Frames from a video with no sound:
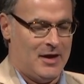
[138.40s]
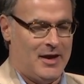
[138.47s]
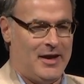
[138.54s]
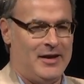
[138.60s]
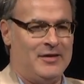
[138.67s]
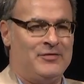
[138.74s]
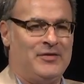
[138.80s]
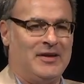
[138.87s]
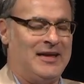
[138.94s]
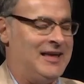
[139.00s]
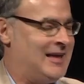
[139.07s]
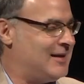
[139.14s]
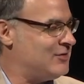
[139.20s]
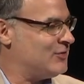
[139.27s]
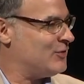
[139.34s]
And if the
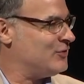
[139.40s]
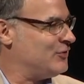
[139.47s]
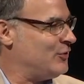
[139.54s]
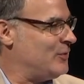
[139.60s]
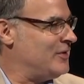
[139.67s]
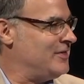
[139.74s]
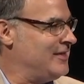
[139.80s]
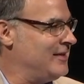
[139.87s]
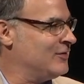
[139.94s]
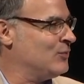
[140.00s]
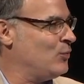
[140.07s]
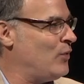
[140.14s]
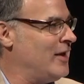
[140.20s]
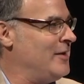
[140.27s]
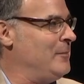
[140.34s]
kids are doing this,
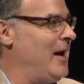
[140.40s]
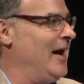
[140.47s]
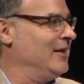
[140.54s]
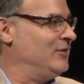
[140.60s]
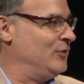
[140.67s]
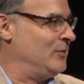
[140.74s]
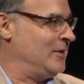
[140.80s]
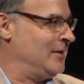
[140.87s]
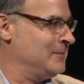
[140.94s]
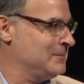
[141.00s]
what am I doing?